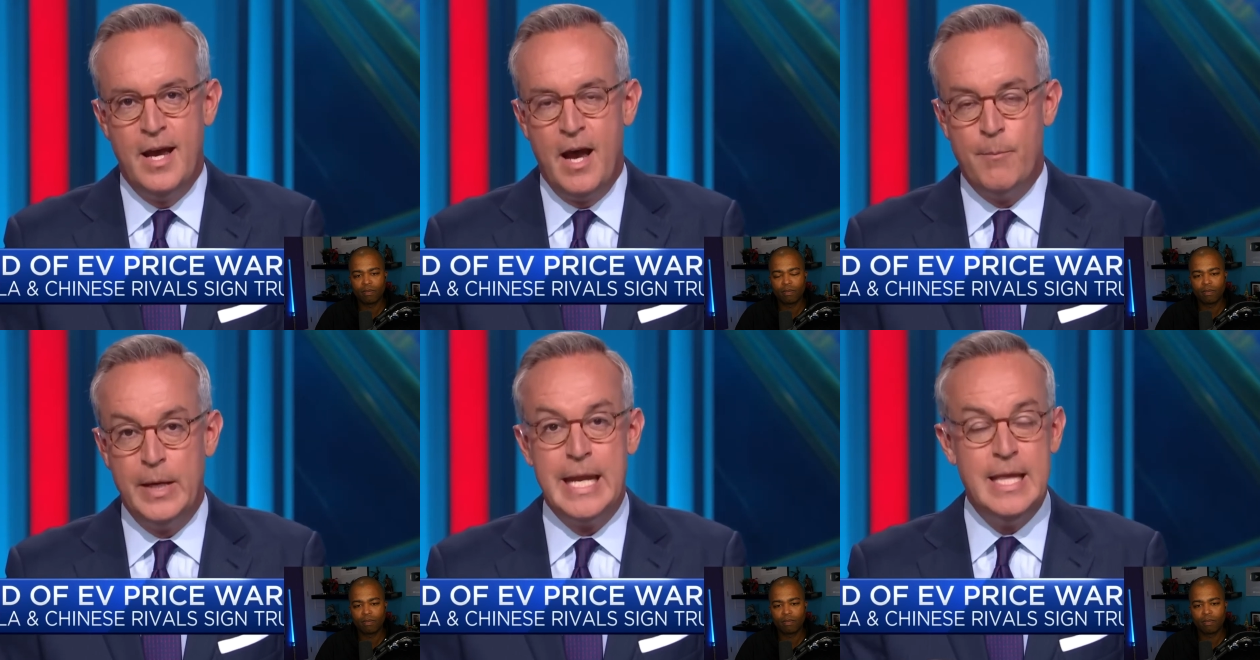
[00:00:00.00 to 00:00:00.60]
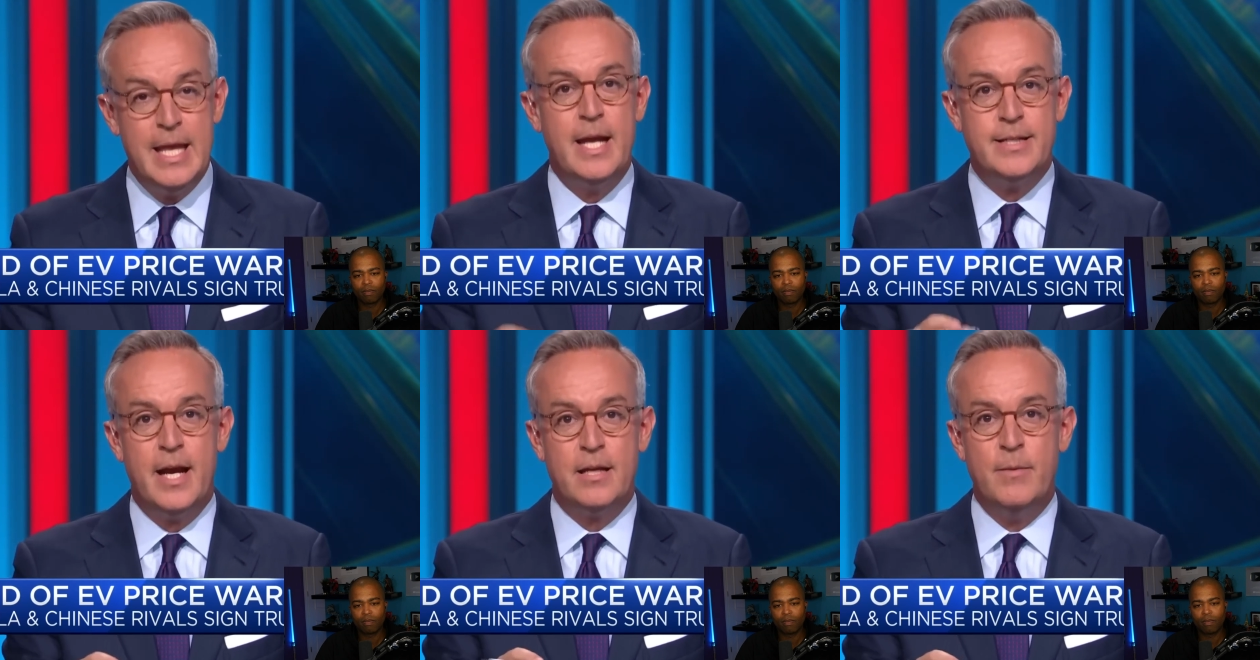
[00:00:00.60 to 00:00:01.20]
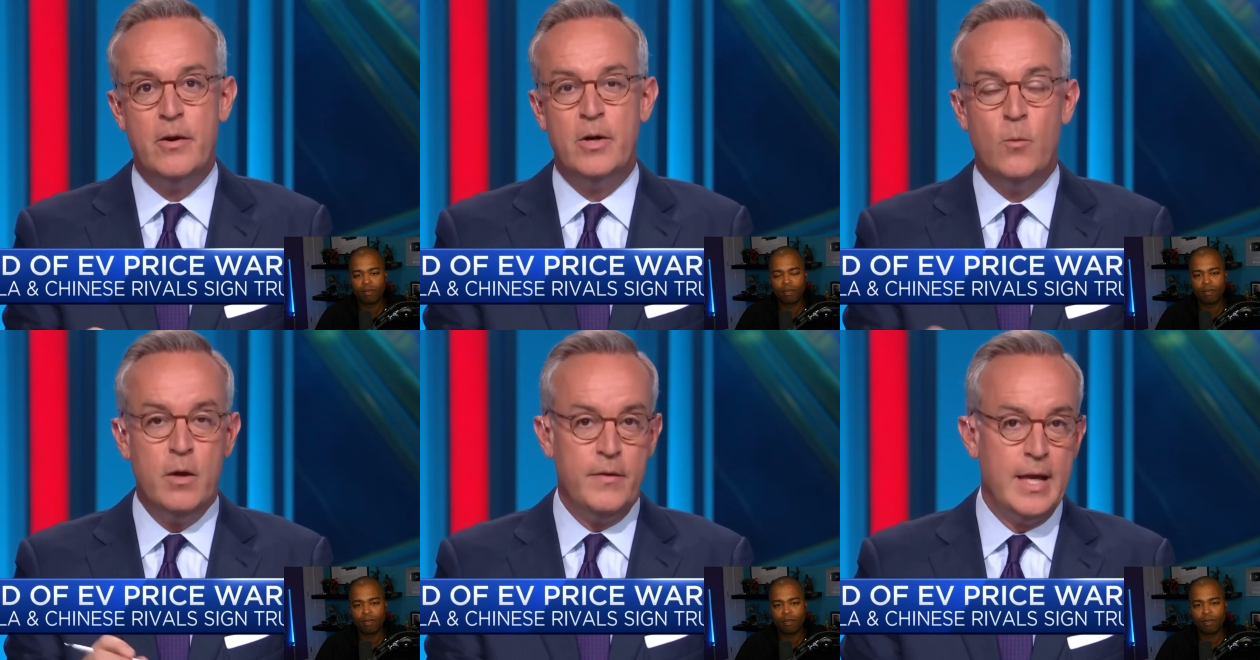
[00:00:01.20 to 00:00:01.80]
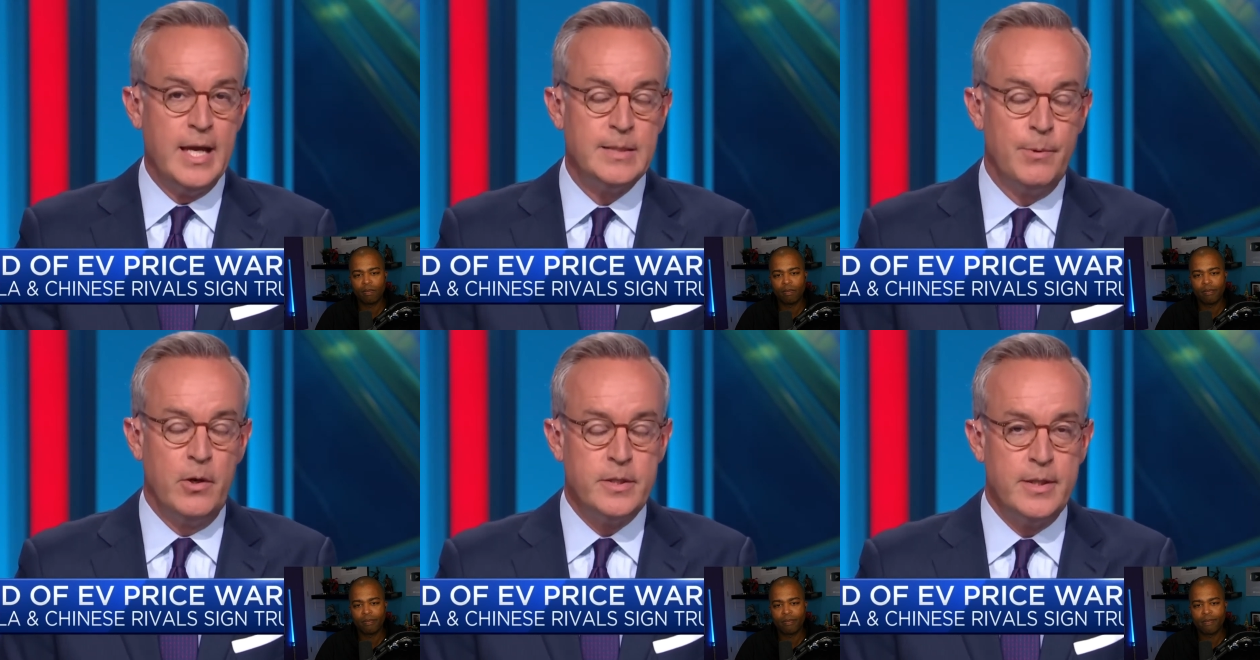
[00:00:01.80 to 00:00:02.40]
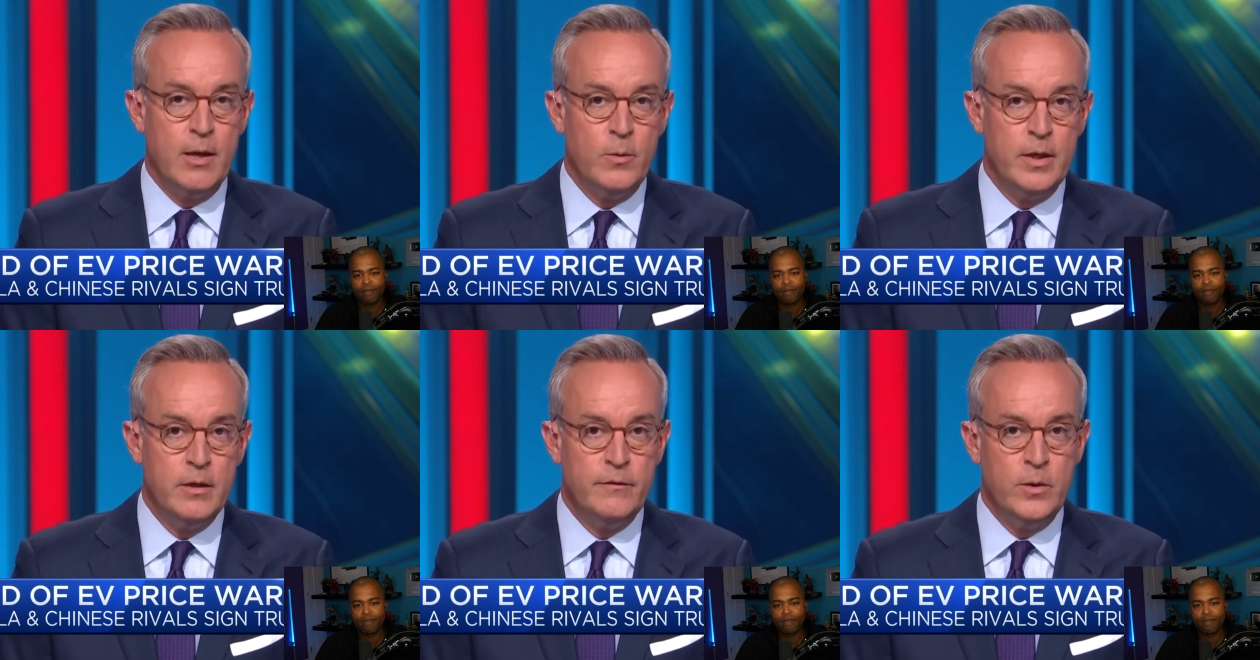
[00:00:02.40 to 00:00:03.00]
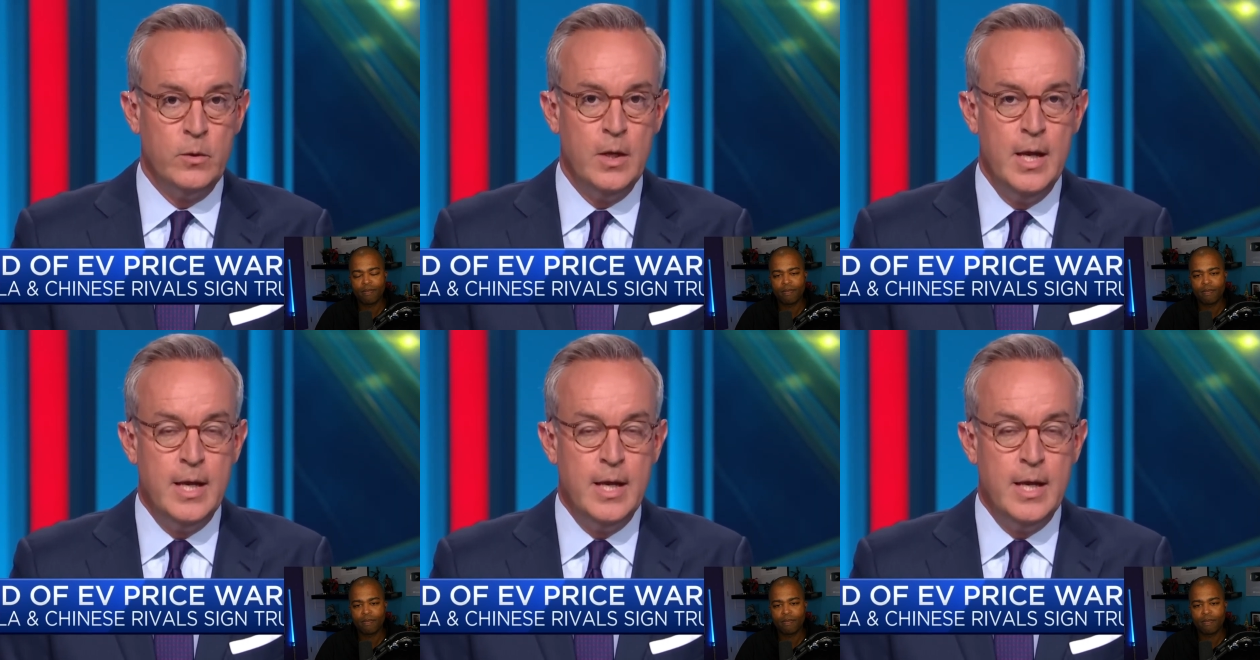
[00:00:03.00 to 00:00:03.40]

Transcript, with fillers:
Speaker 1: Uh, but in that documentary, one of the experts that we interviewed